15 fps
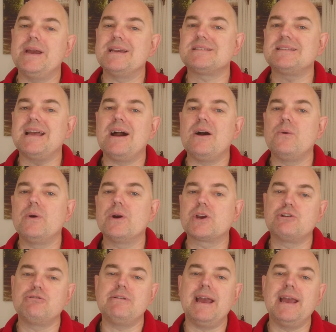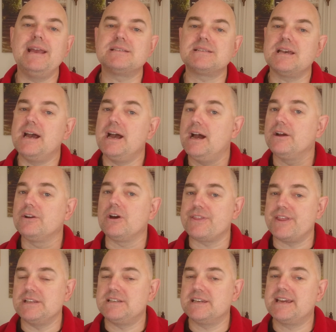is now create an
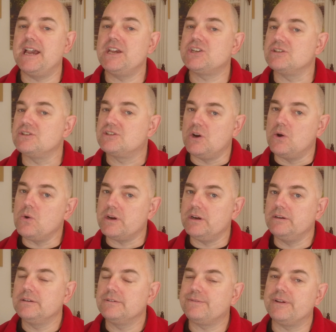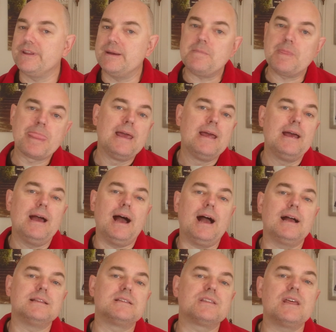authentication token for them,
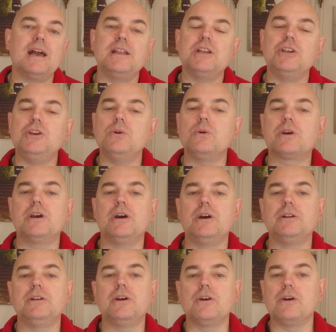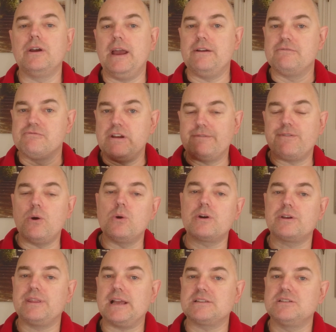and then you can
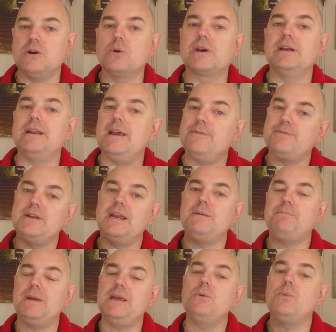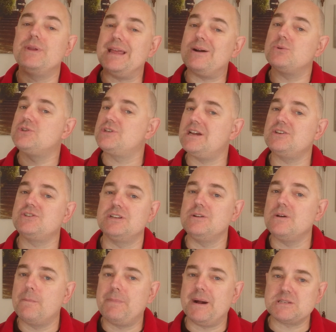revoke that token if need be without changing
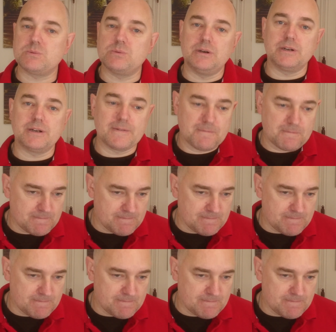your password.